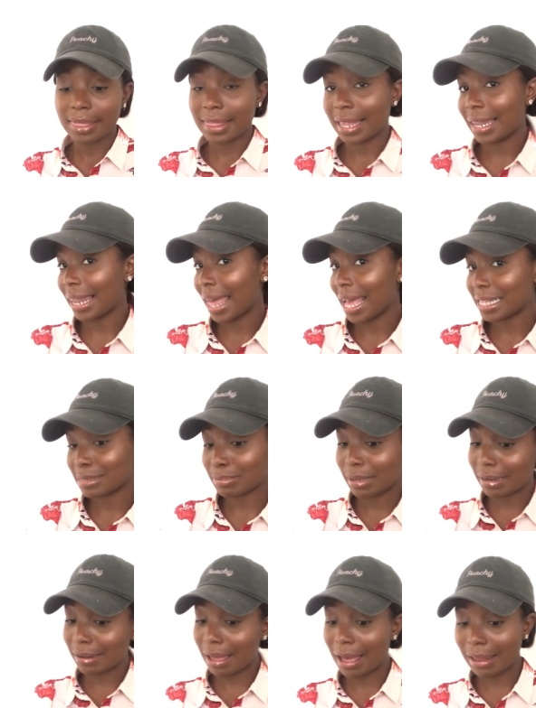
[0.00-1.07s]
then last
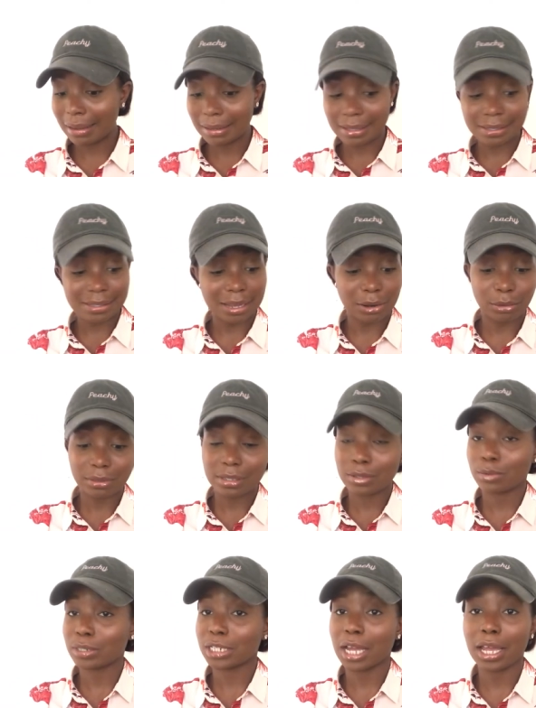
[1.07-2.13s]
but not least, I know this
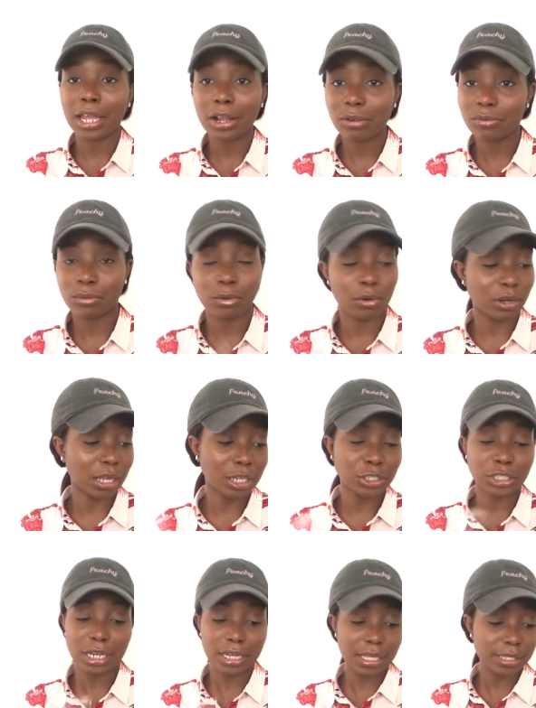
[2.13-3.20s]
is what y'all here for. Y'all
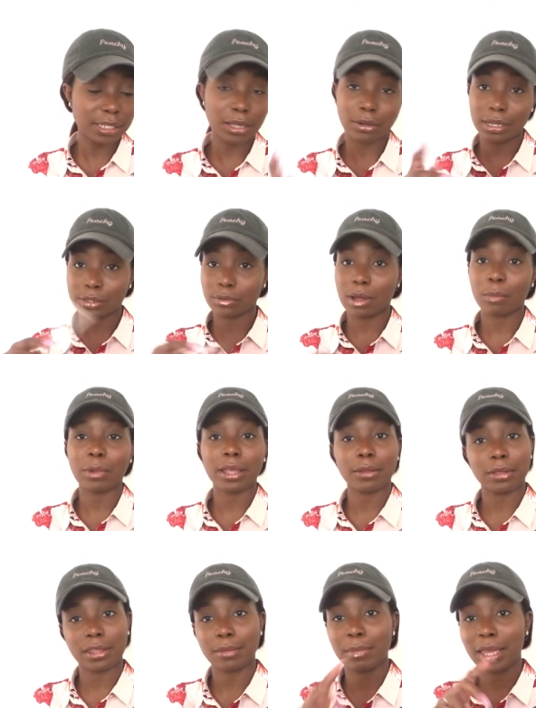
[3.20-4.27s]
shady as hell. That's why I'm
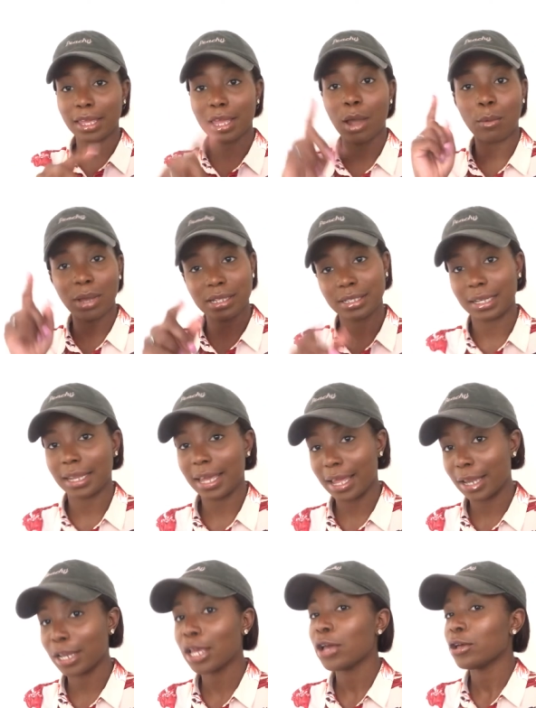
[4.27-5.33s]
waiting, making y'all wait till the
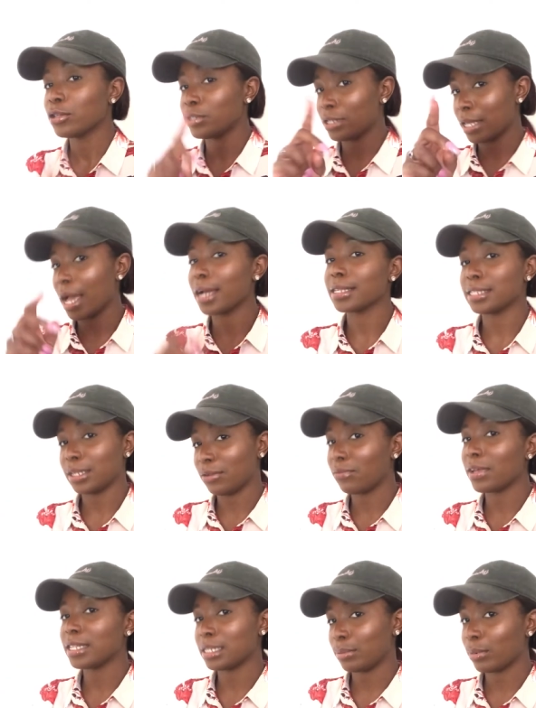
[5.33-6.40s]
end. So y'all can see the
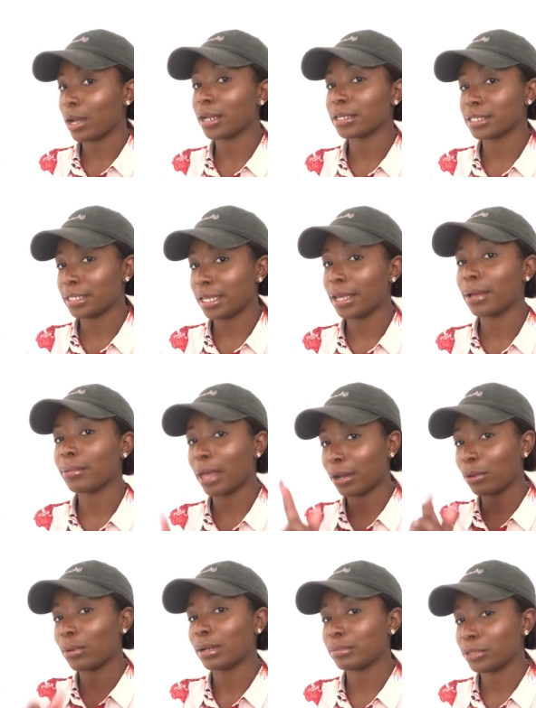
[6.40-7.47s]
Fenty products. Yeah, I
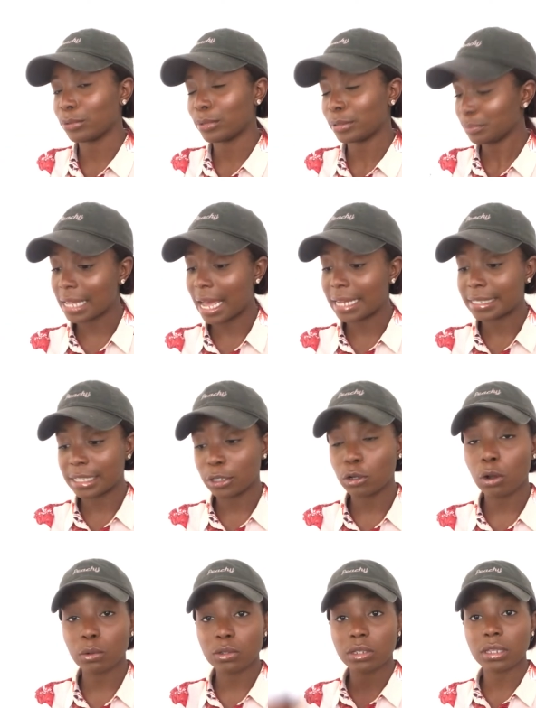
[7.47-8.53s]
know what I'm doing. I did
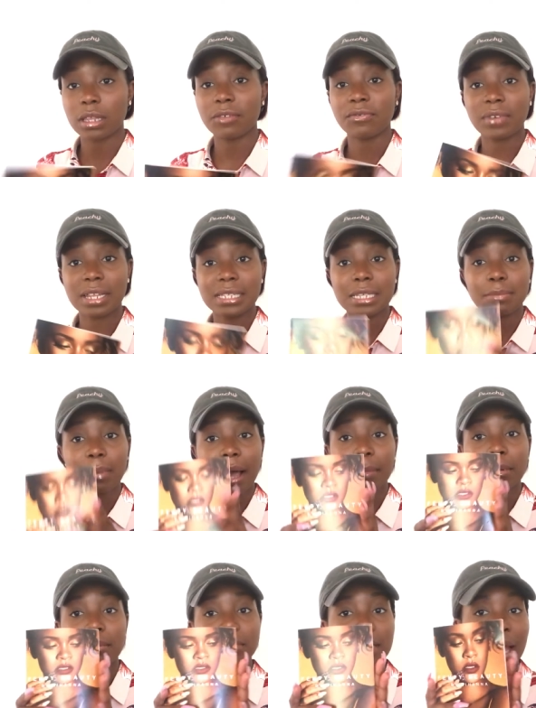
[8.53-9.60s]
go to the Fenty
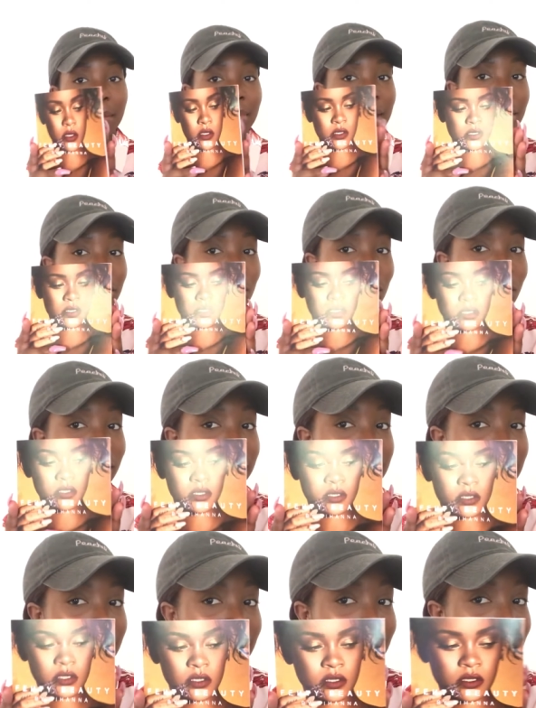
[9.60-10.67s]
pop-up shop in New York
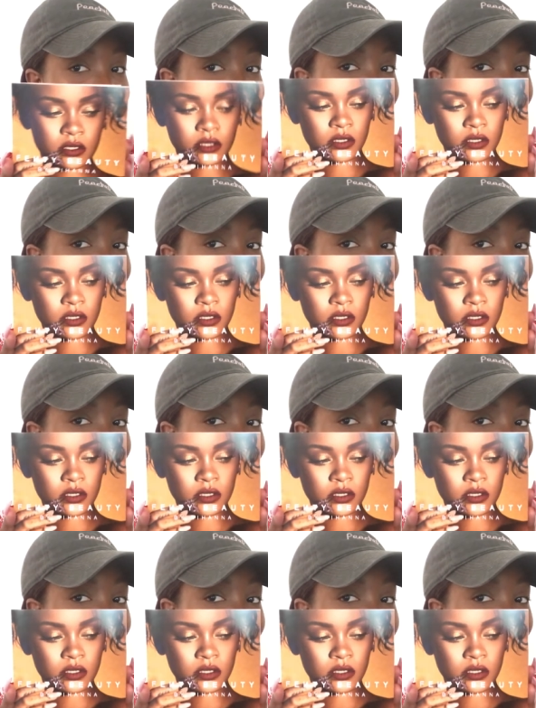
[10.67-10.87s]
City.